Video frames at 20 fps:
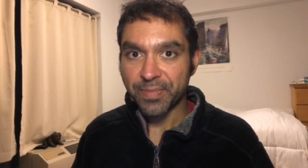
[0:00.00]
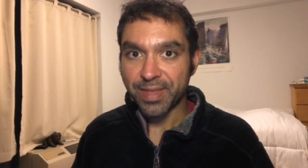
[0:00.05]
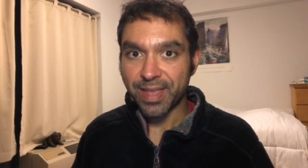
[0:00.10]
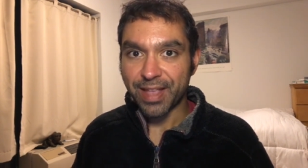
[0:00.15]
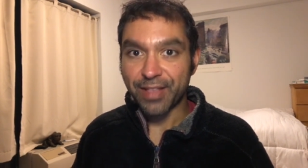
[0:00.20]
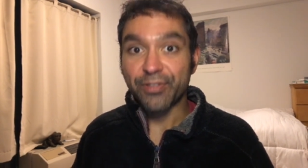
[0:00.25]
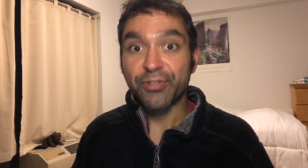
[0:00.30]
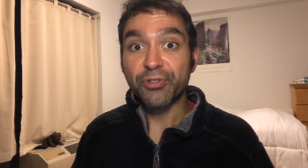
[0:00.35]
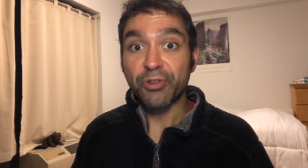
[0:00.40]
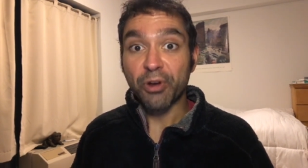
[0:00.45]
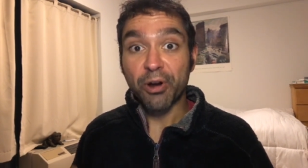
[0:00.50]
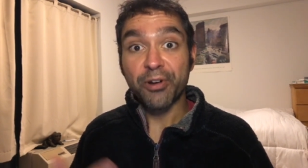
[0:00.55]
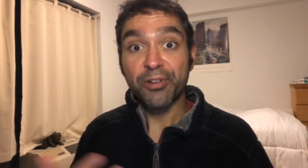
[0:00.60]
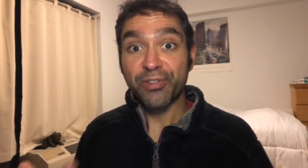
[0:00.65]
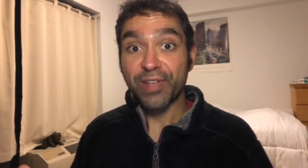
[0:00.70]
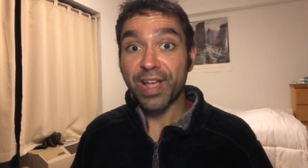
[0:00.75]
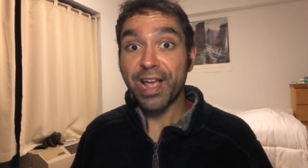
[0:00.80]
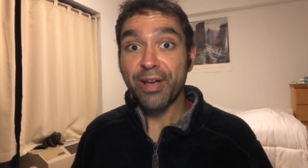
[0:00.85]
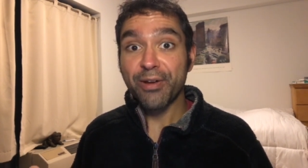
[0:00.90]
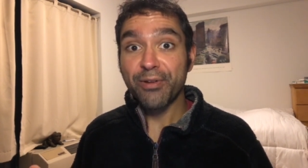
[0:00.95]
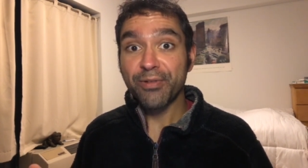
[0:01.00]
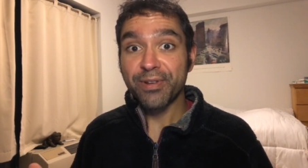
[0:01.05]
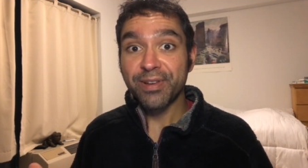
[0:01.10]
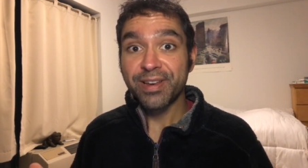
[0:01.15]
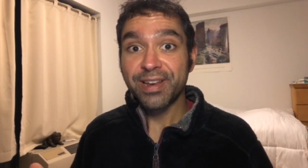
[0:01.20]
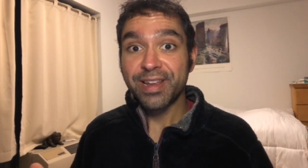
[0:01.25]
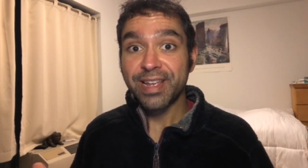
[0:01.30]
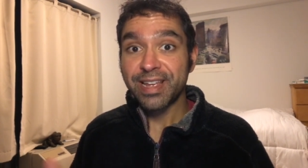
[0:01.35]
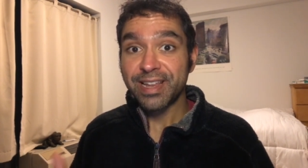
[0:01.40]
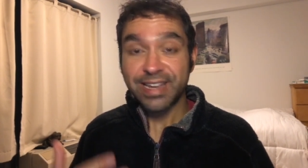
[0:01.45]
It starts out
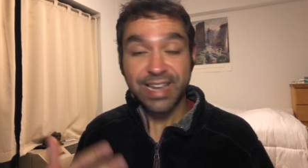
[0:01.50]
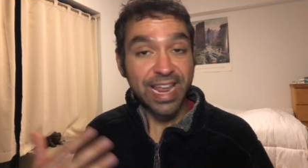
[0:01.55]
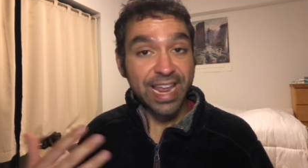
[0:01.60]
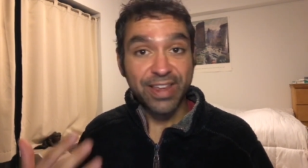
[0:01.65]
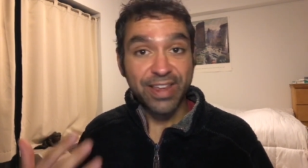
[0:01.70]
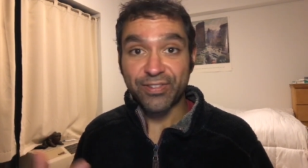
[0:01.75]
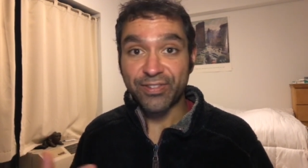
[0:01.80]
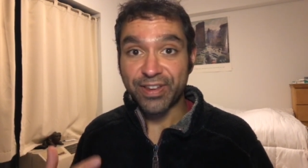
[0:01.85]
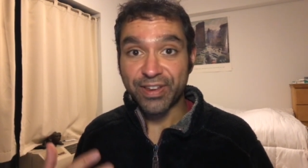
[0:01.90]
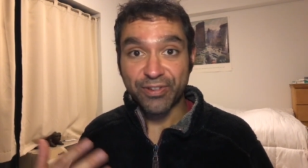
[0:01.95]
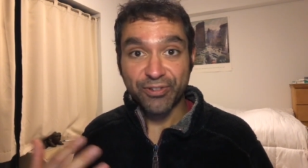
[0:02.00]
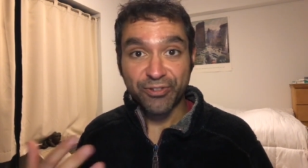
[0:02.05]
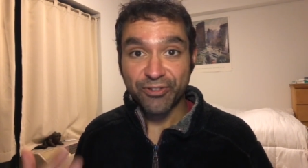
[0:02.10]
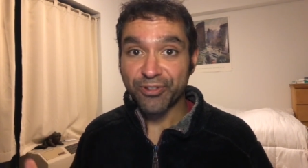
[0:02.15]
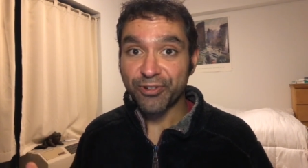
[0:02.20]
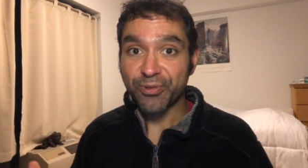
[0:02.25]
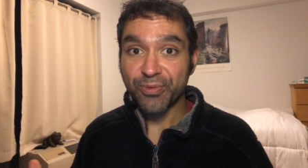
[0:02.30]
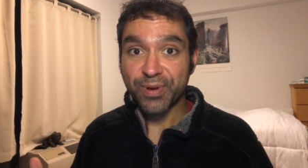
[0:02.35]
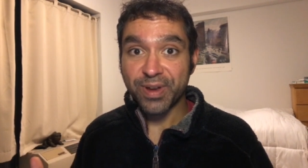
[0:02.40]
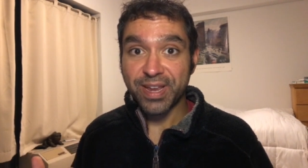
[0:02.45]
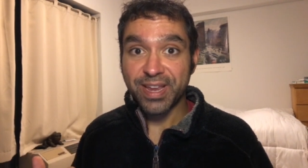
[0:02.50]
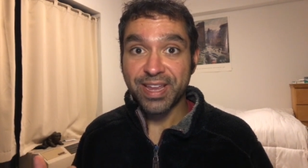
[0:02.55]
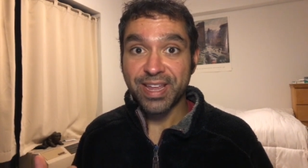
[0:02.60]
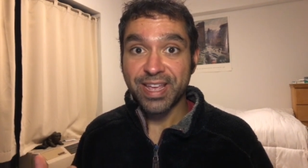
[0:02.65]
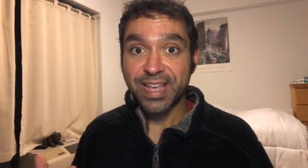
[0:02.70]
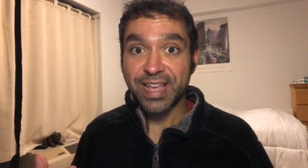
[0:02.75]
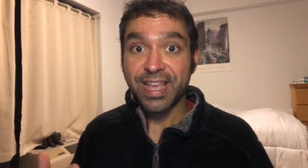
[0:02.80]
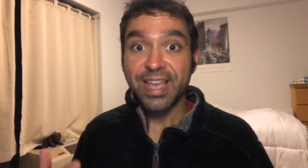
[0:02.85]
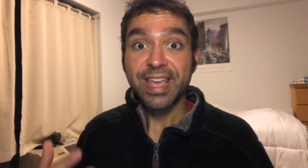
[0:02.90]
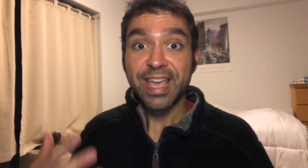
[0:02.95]
tasty and sugary.
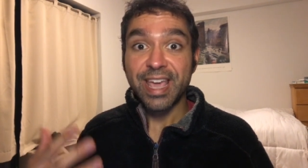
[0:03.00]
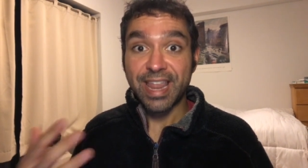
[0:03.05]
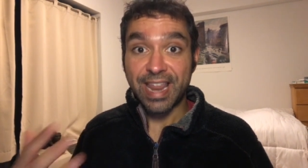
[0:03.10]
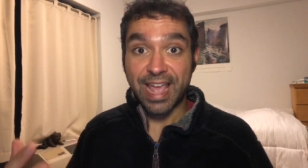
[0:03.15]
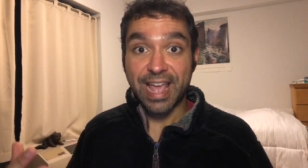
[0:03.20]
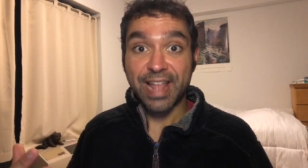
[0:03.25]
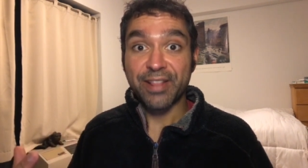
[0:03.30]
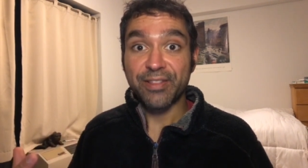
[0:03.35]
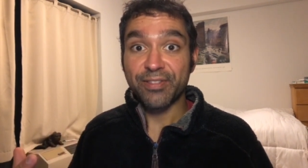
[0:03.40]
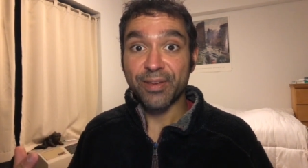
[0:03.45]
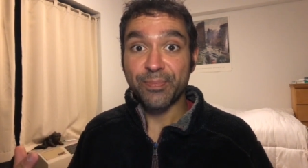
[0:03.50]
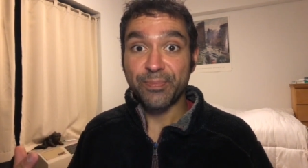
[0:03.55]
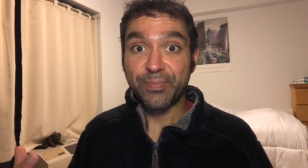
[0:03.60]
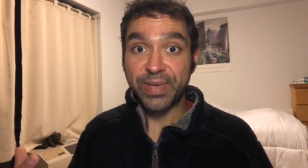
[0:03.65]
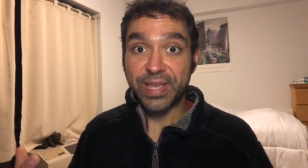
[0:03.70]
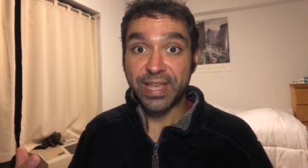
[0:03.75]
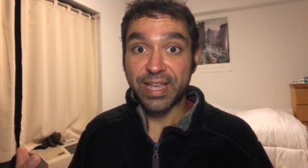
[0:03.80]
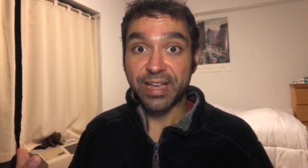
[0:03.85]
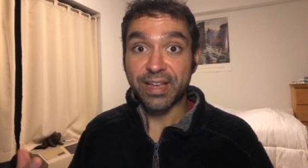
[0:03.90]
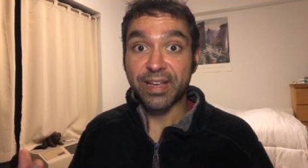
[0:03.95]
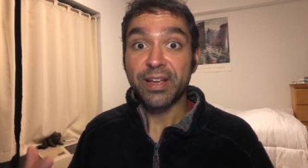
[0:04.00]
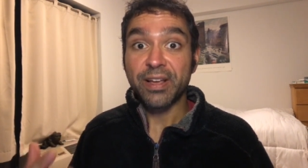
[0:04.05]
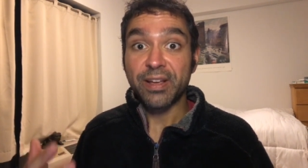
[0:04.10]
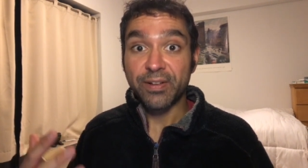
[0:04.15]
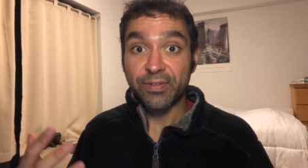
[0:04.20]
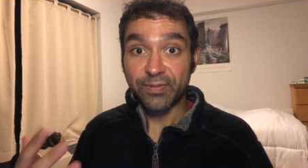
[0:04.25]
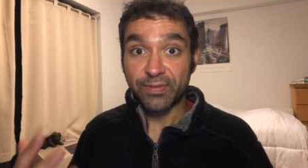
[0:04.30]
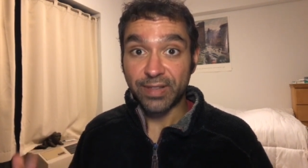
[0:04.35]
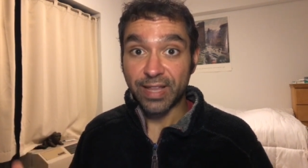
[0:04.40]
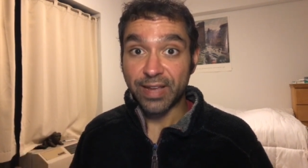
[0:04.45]
It ends up being
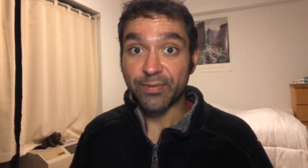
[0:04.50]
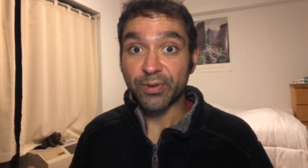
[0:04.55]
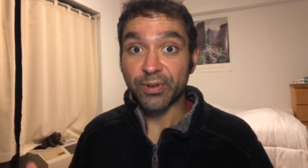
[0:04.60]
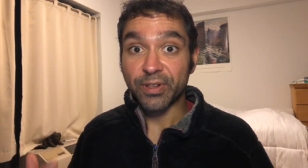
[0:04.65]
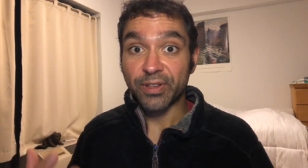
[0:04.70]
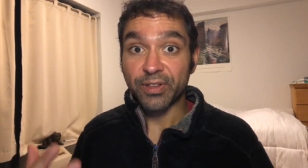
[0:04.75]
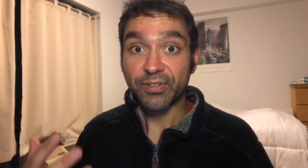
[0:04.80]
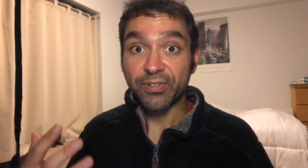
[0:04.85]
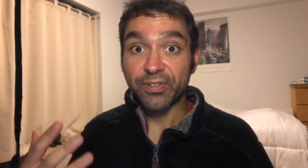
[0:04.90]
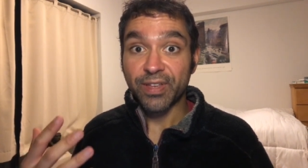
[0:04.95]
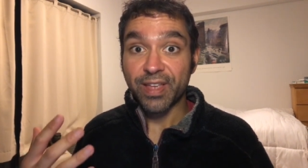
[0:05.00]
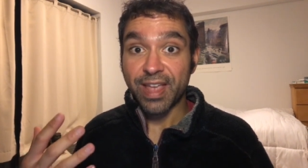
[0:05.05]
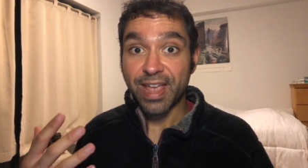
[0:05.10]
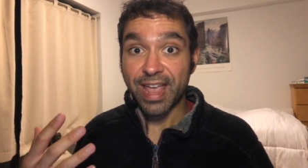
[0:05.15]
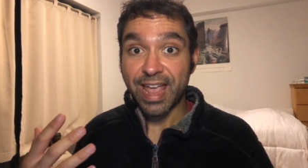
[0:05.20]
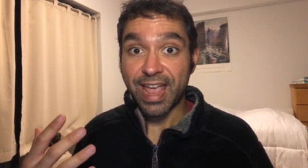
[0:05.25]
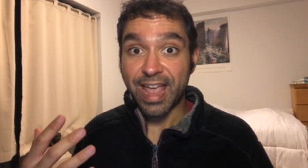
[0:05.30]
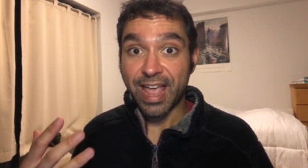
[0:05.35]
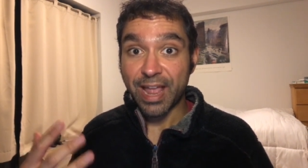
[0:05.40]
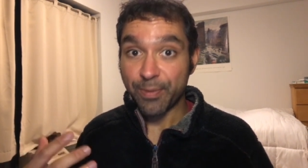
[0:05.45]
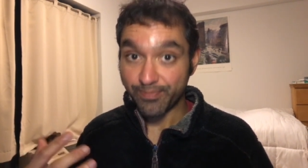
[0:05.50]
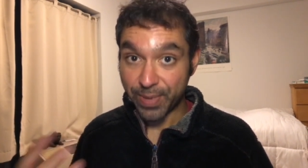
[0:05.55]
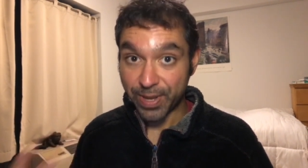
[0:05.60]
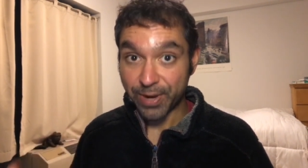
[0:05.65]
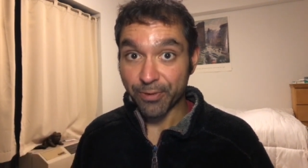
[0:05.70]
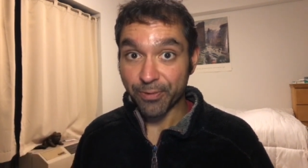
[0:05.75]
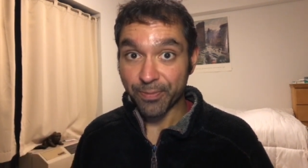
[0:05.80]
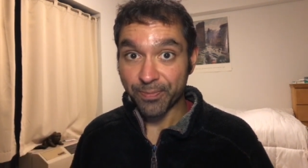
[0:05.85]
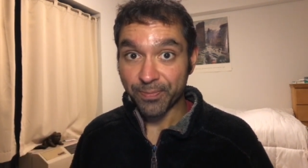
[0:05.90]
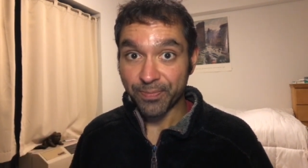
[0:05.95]
flavorless and bitter.